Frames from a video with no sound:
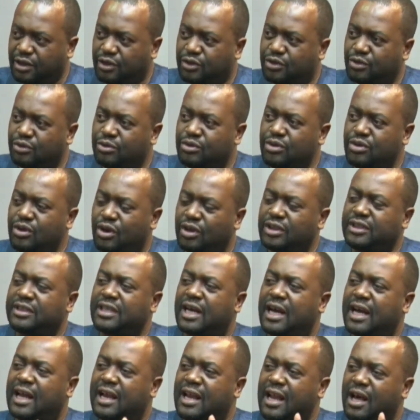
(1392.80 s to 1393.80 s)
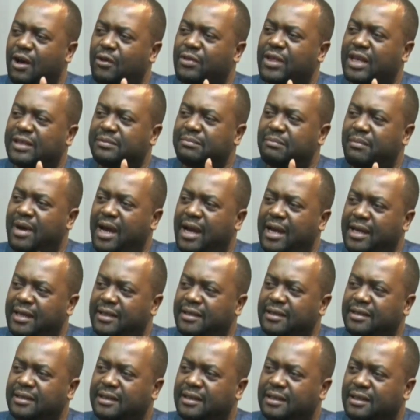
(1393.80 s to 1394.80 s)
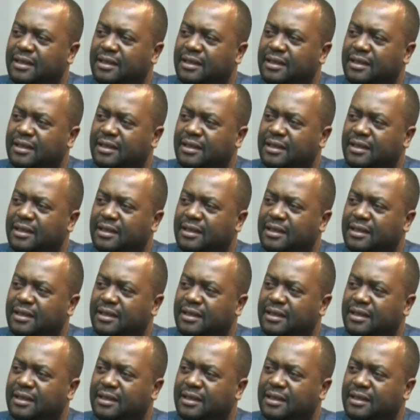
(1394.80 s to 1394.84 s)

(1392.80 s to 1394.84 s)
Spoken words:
to not allow that mine